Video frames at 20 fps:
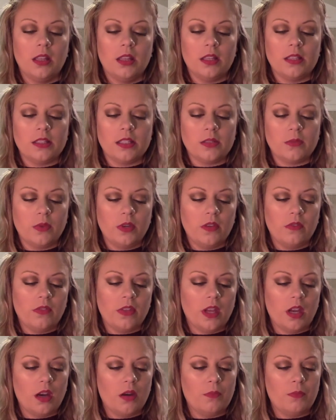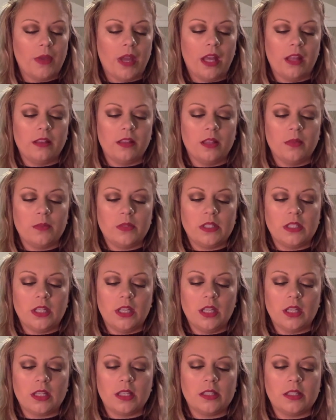This is one of their matte
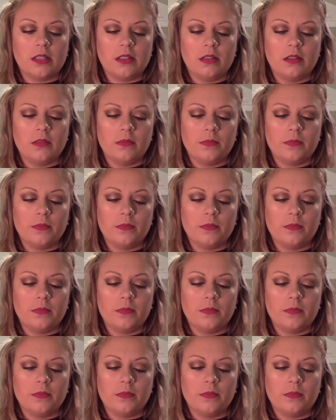lipsticks.